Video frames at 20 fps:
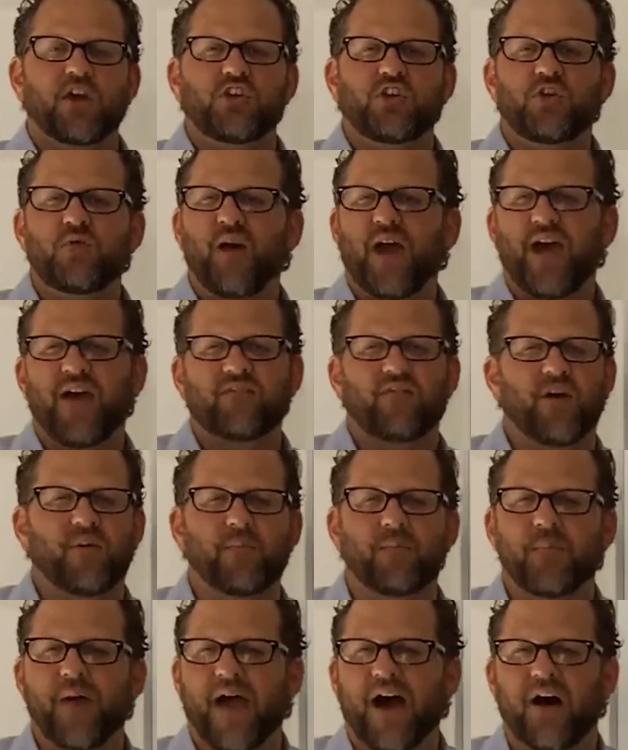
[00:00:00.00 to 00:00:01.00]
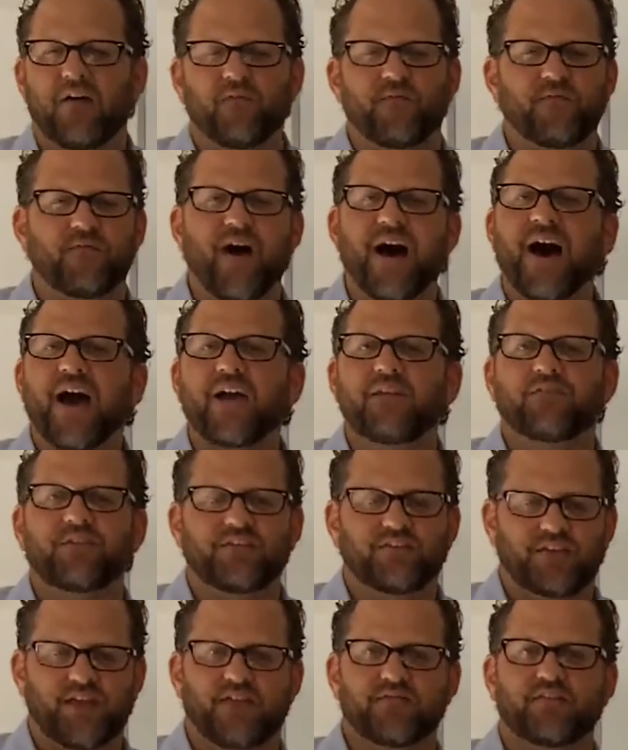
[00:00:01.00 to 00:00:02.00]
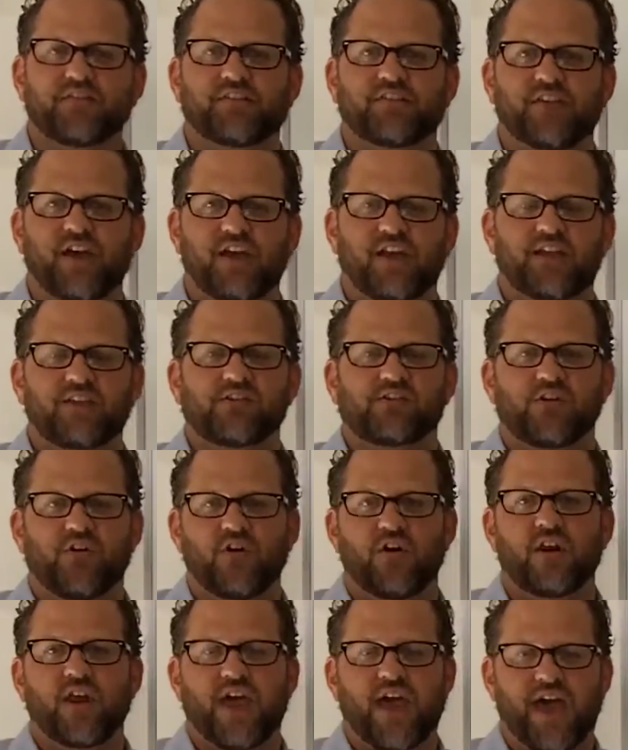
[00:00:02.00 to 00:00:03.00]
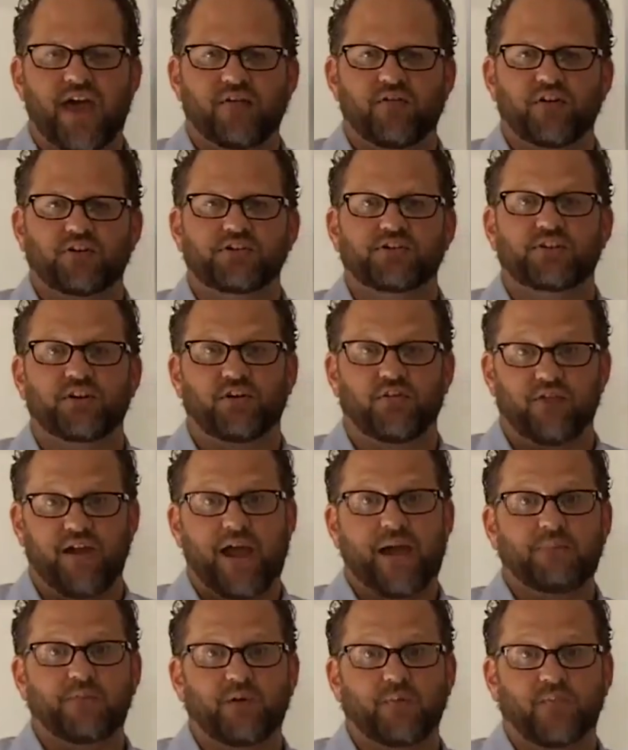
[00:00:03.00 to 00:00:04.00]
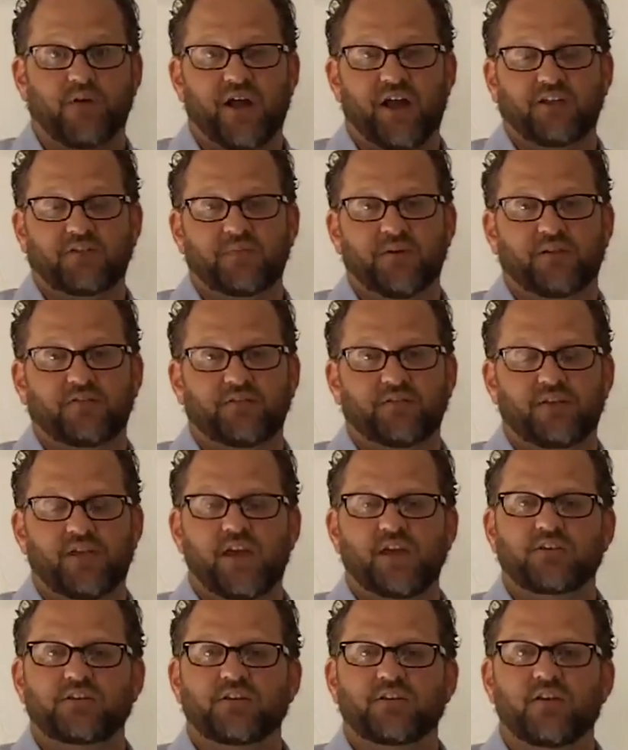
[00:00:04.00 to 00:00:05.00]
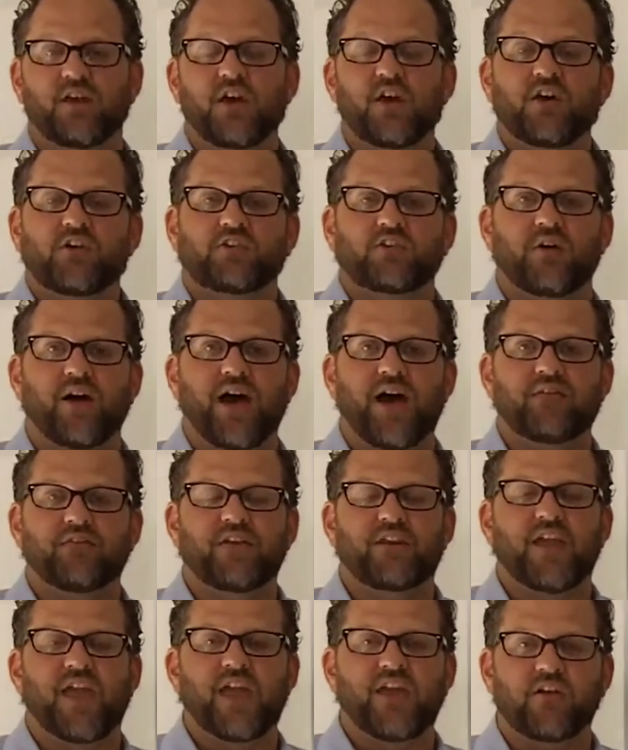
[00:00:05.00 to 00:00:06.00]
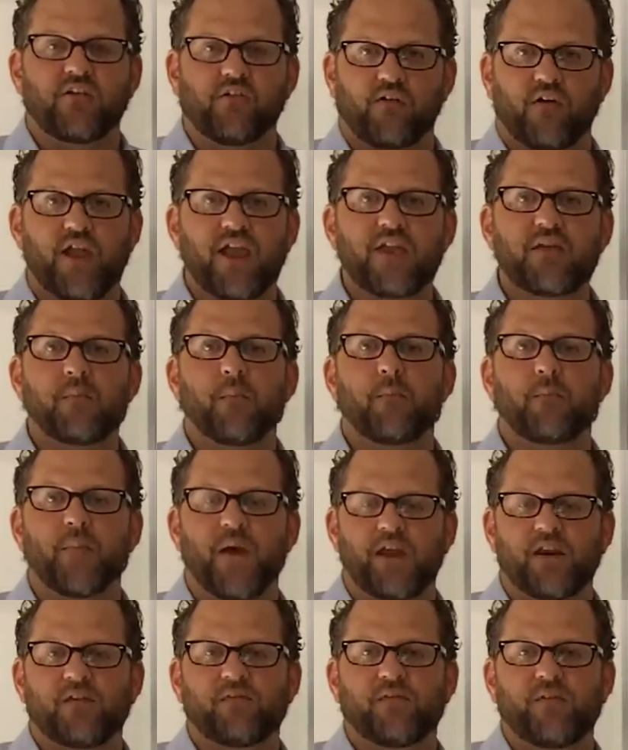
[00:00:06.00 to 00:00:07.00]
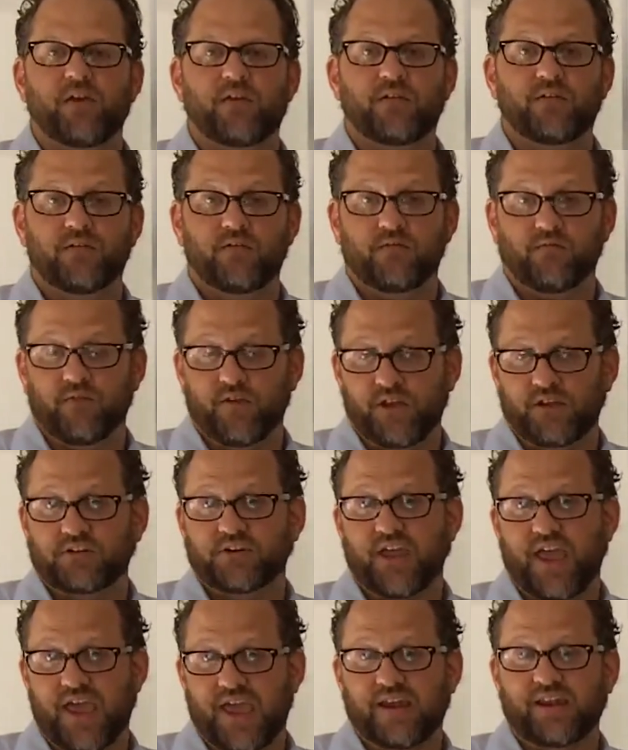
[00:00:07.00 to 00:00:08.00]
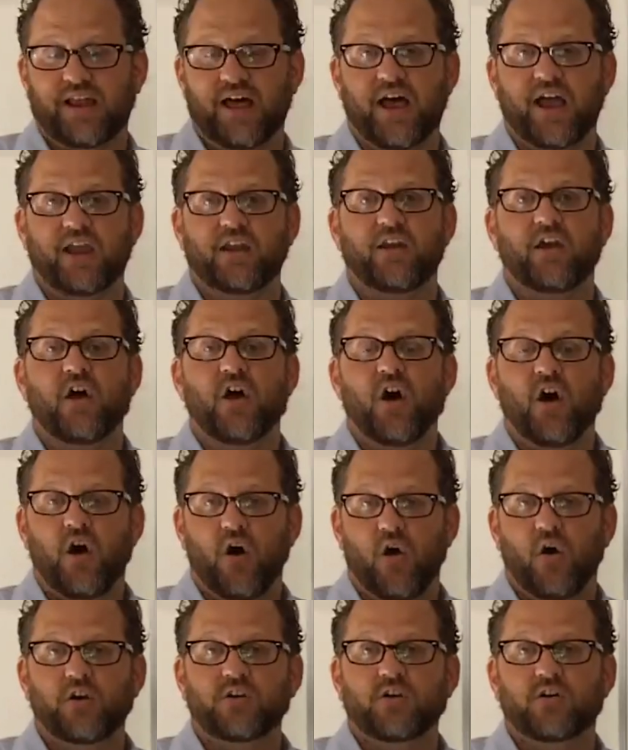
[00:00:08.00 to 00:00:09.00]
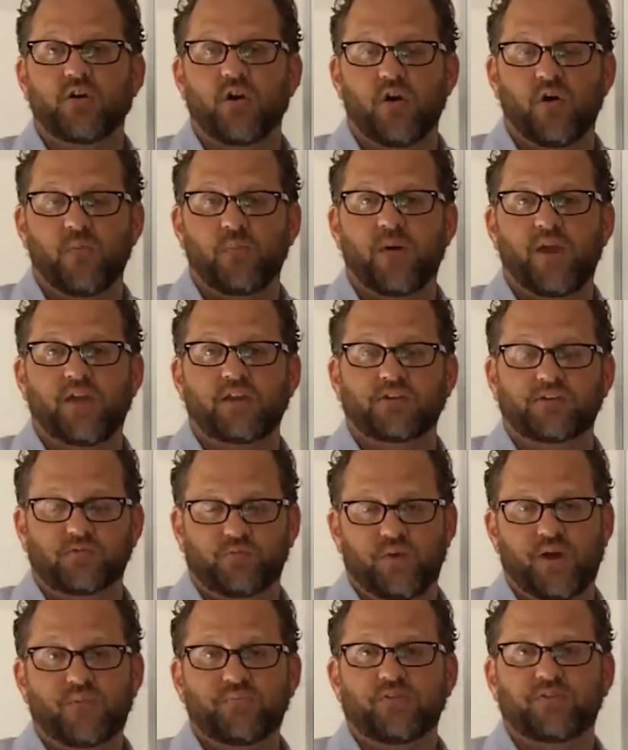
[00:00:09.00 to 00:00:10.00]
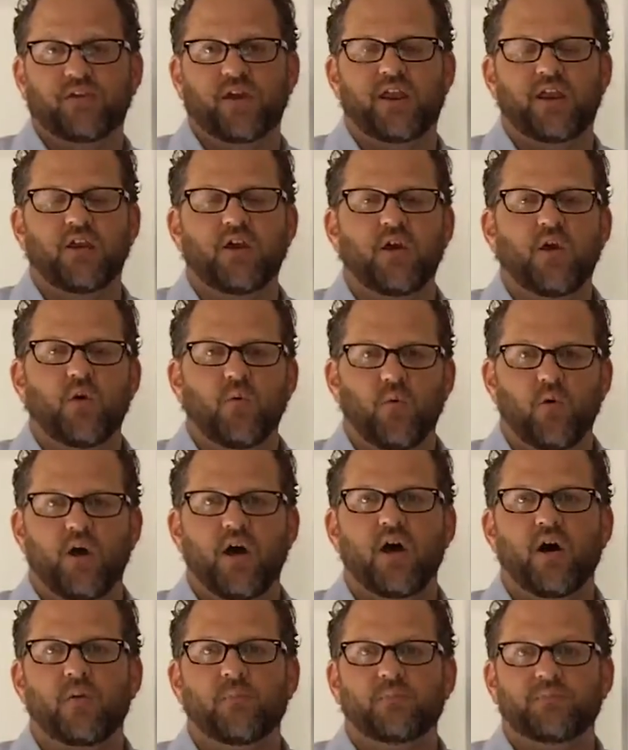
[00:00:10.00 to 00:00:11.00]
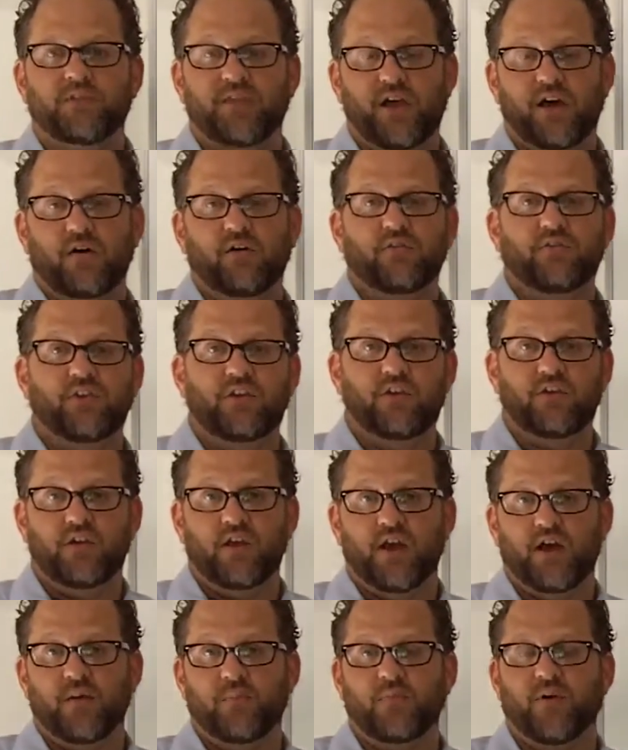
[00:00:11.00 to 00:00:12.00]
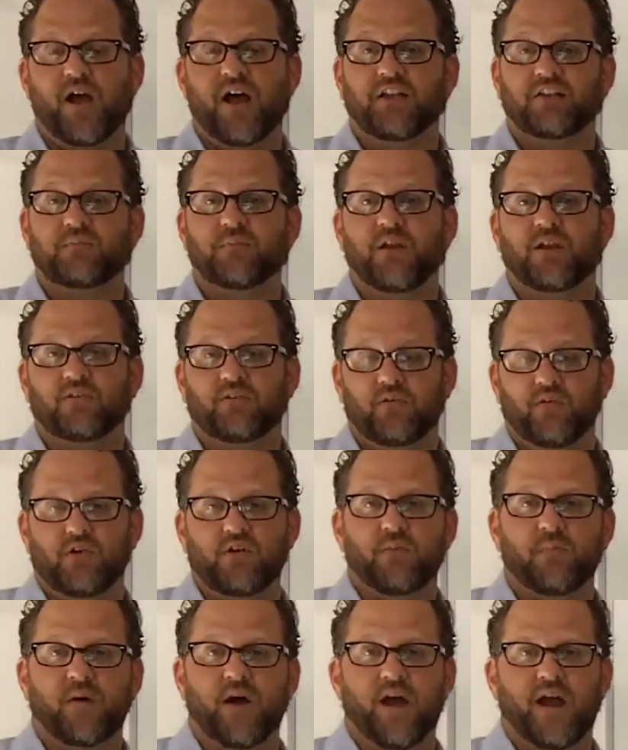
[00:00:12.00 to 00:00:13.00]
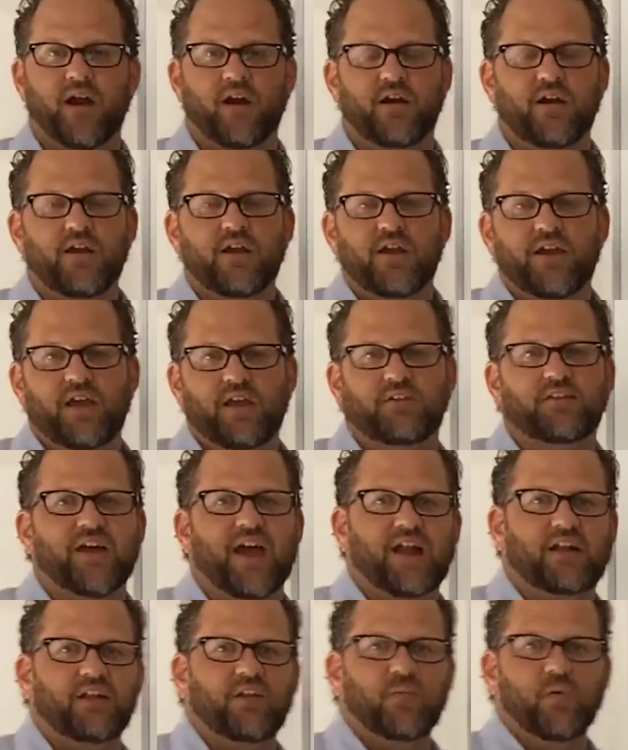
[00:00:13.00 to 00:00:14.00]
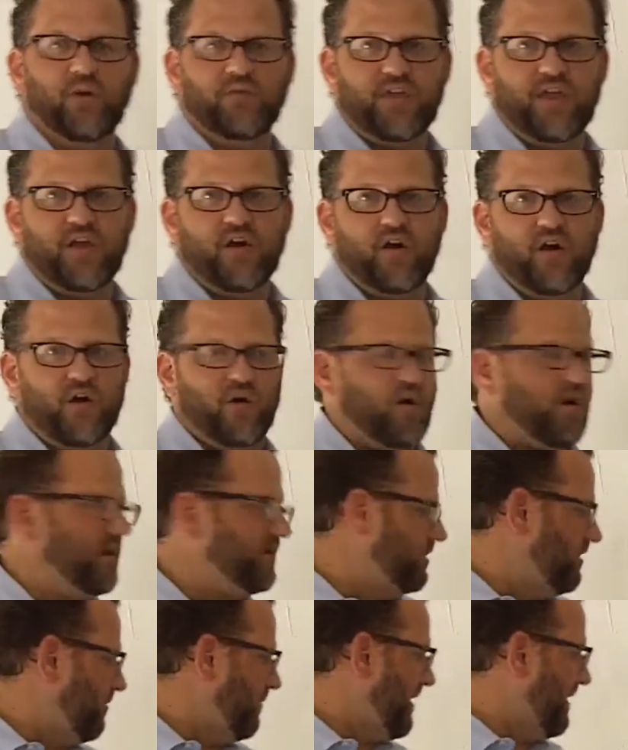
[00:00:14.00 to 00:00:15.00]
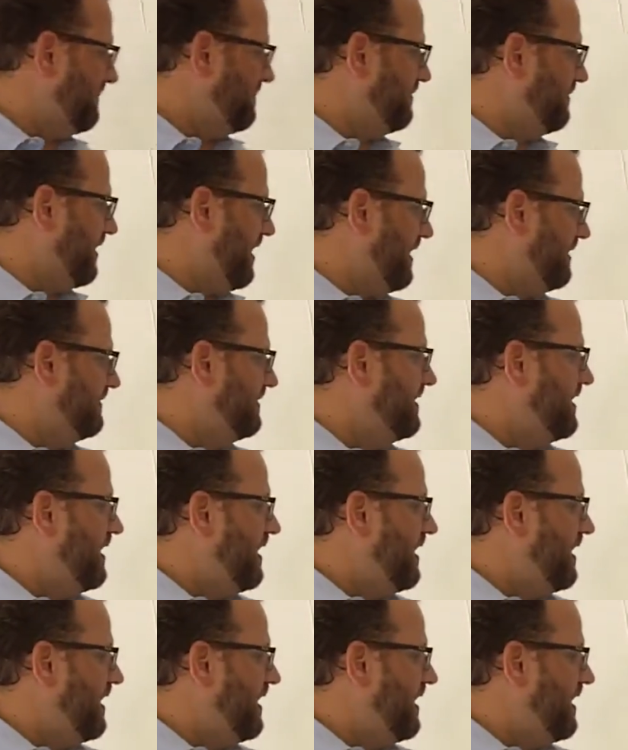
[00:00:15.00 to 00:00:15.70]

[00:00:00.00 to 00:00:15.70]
You have about 5 to 7 seconds on average to grab your prospect's attention. So having a great benefit-rich headline on your home page's website will help tell the prospect or your buyer exactly where they are on your website.